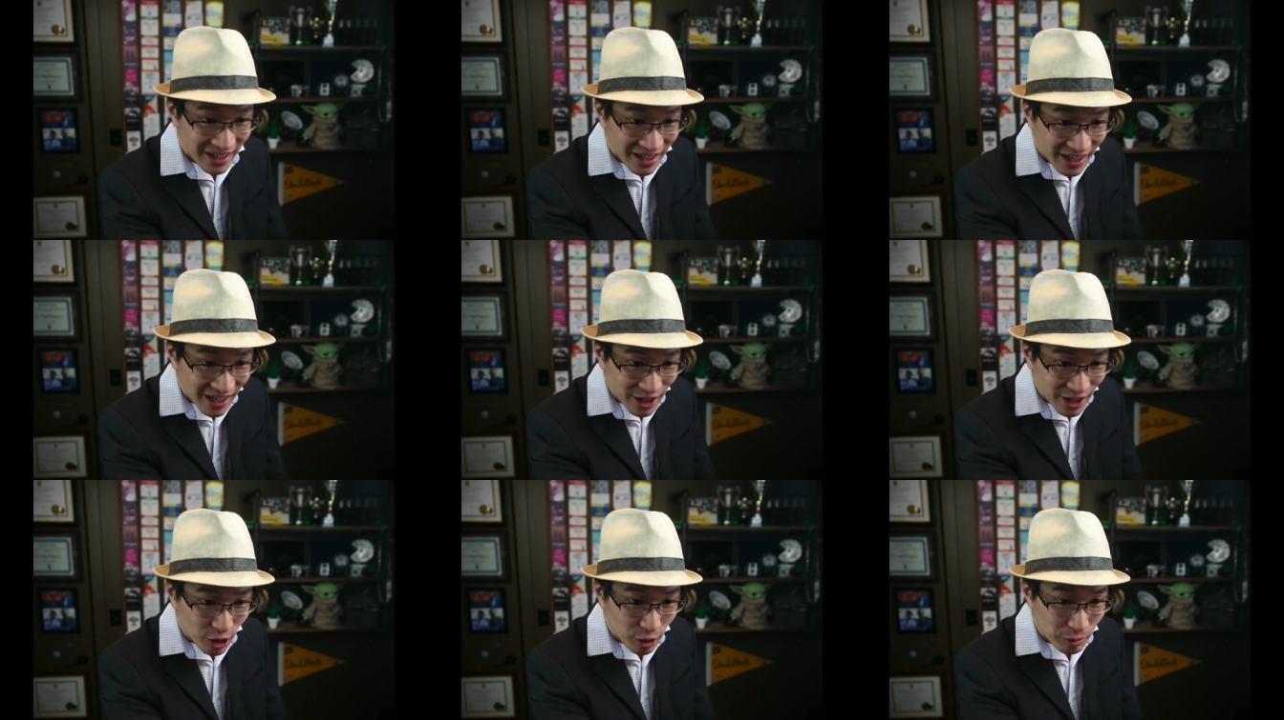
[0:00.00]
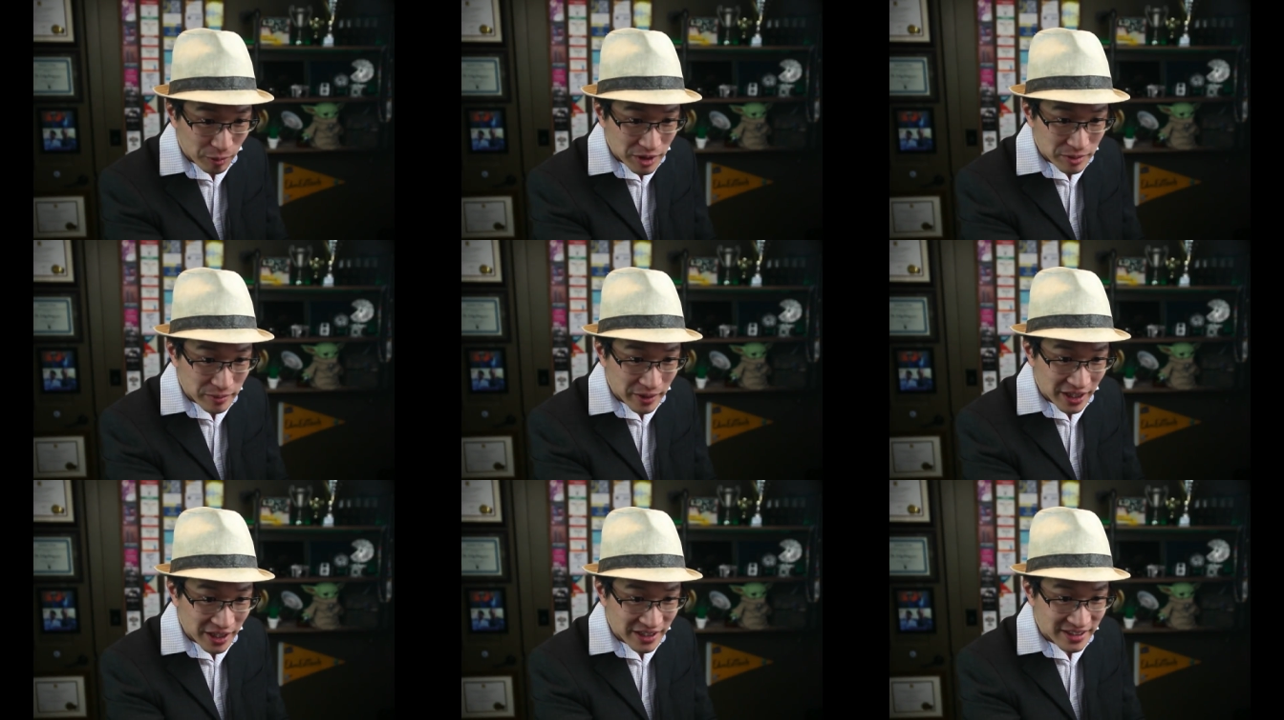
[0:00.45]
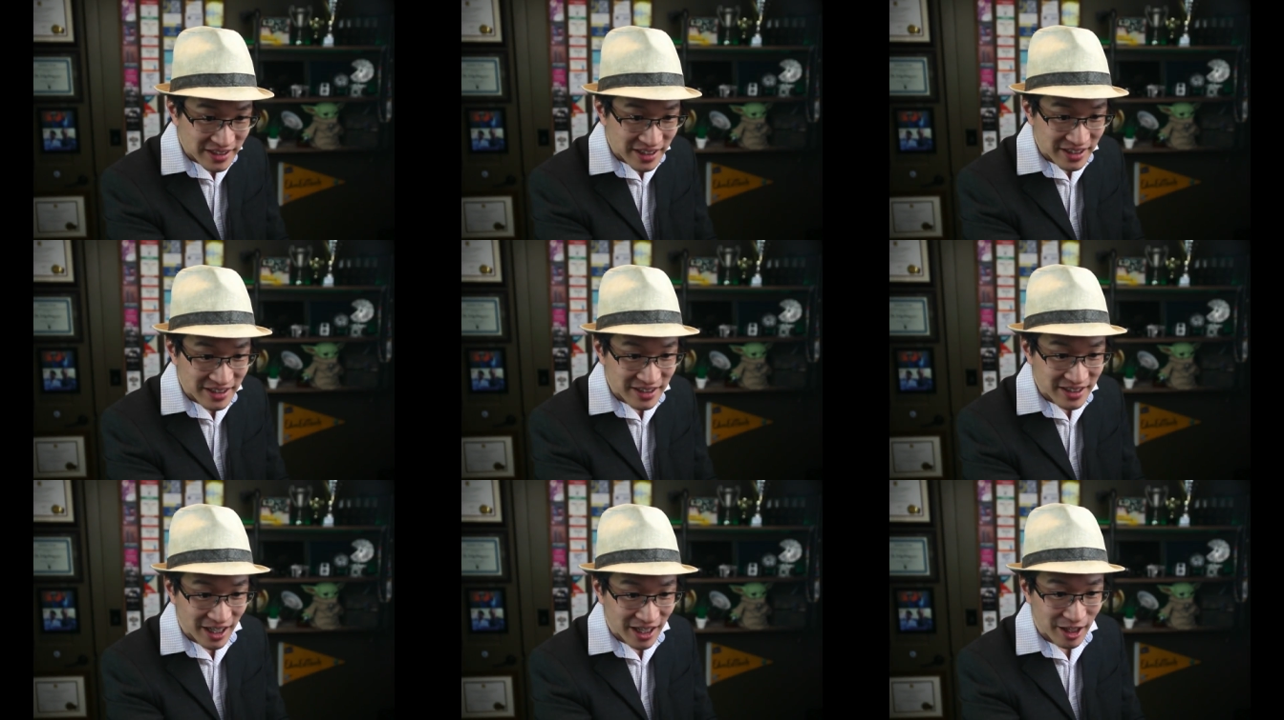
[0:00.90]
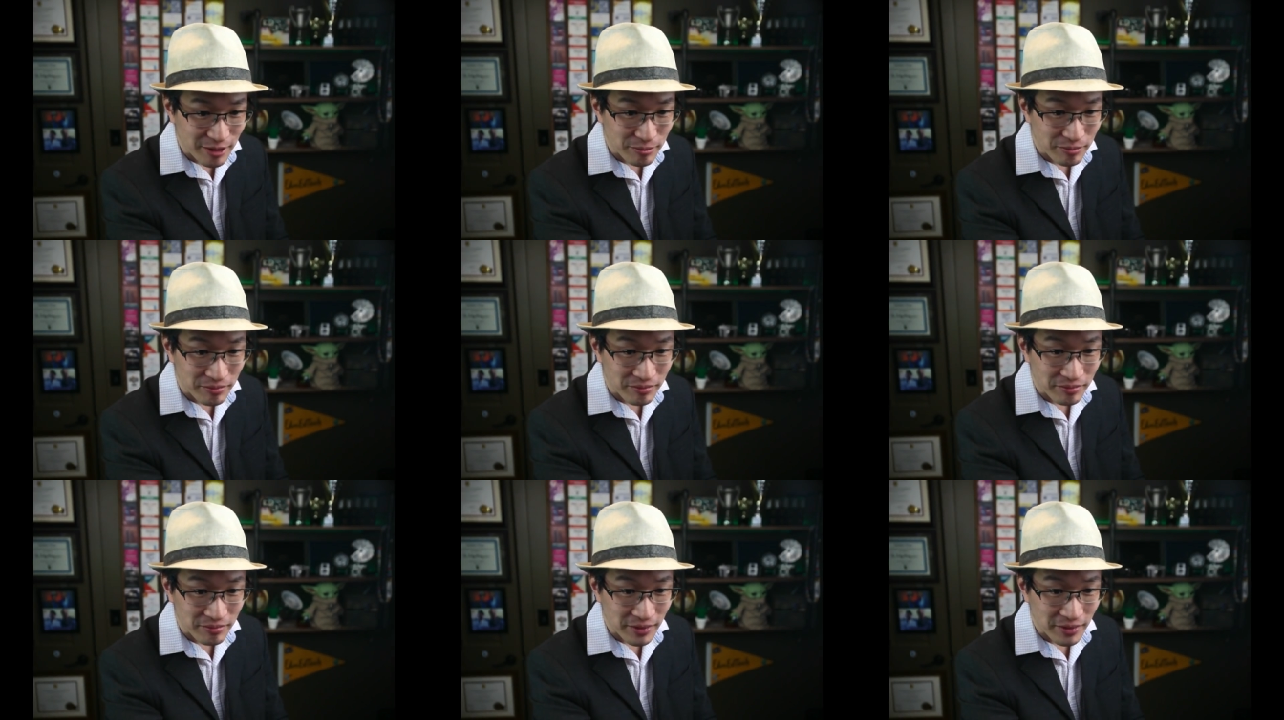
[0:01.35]
I hope it's making sense.
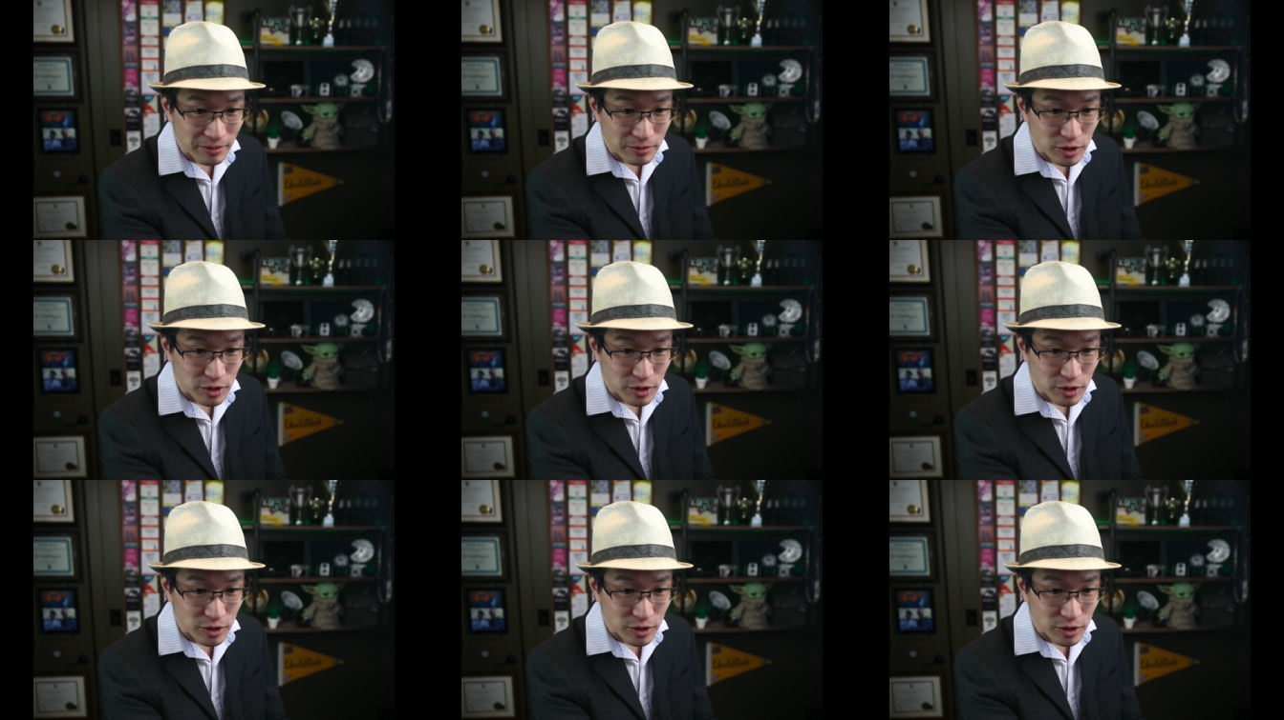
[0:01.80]
I'm I'm